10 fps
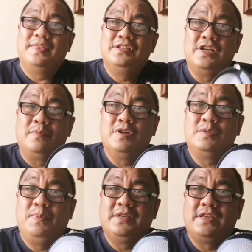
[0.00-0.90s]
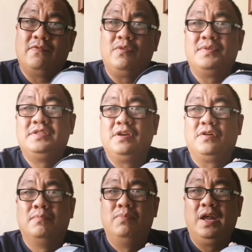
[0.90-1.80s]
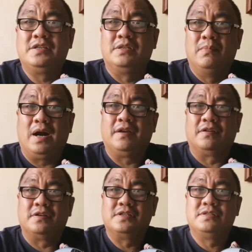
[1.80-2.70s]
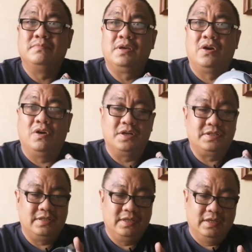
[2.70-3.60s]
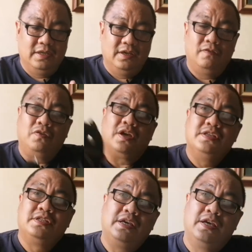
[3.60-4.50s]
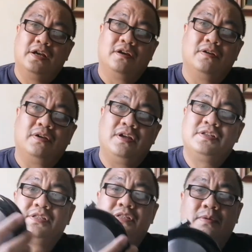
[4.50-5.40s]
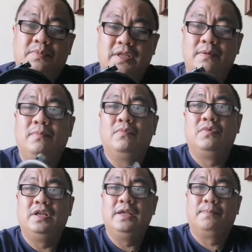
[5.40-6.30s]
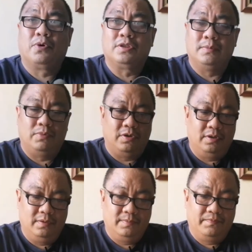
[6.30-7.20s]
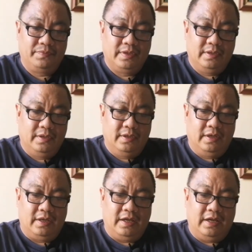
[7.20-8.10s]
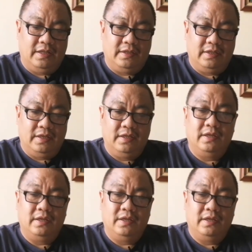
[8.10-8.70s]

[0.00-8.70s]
The Jabra Speak 710 breaks the barriers because, if you can see here, it's something really portable, and